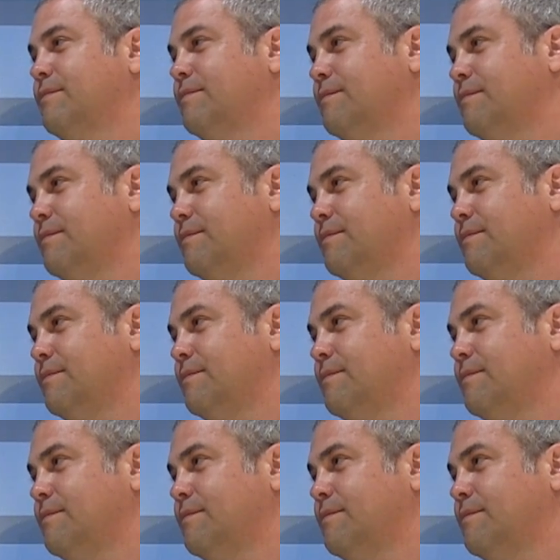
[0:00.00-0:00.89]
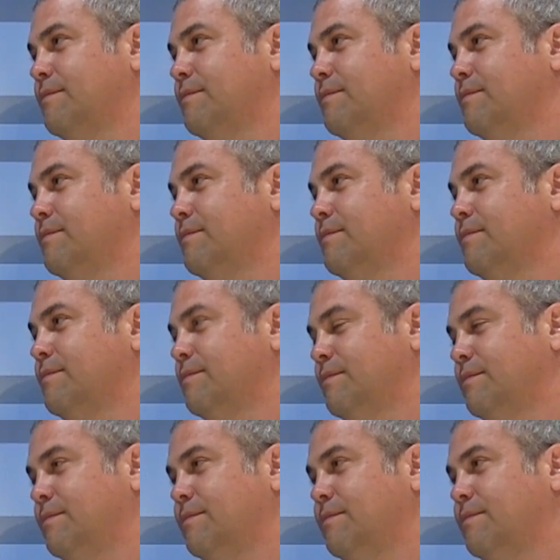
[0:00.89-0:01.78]

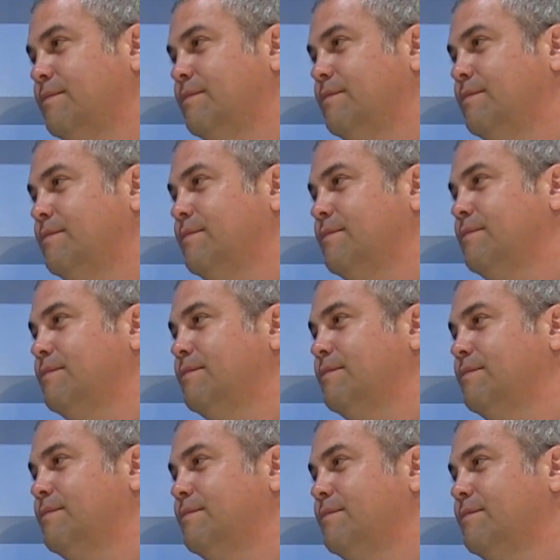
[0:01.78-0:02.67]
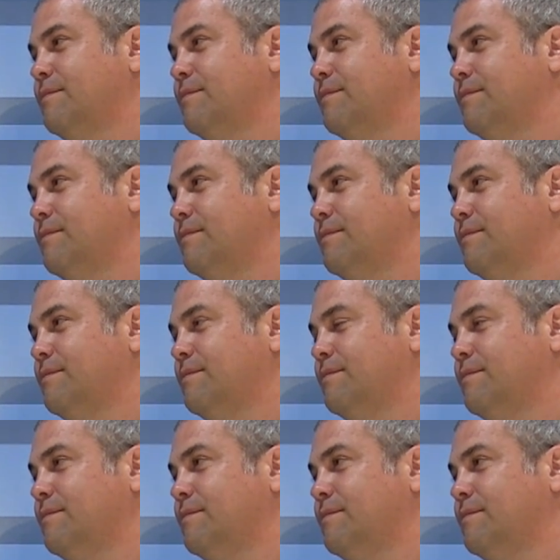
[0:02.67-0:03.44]
(silent)